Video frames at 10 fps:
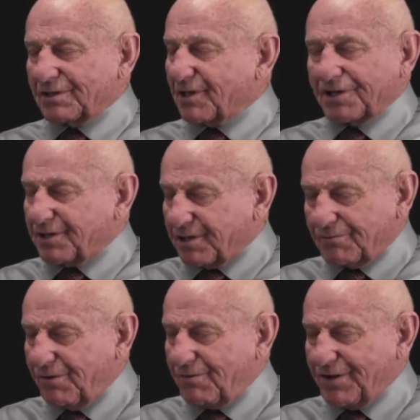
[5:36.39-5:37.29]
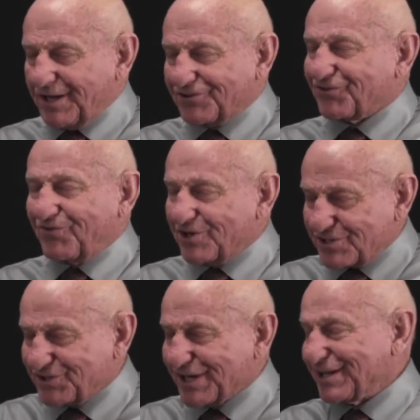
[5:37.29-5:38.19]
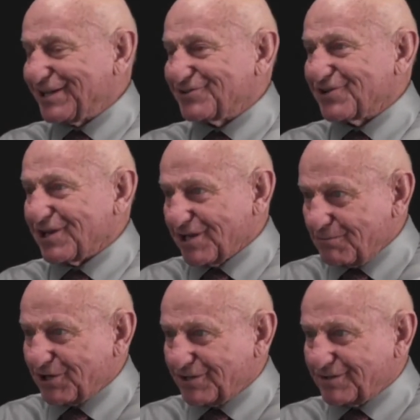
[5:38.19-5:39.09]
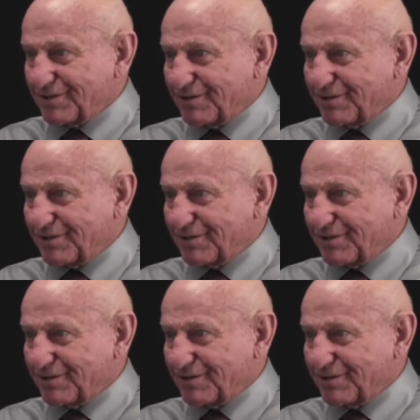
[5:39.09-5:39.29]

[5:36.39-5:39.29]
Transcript: its functioning is limited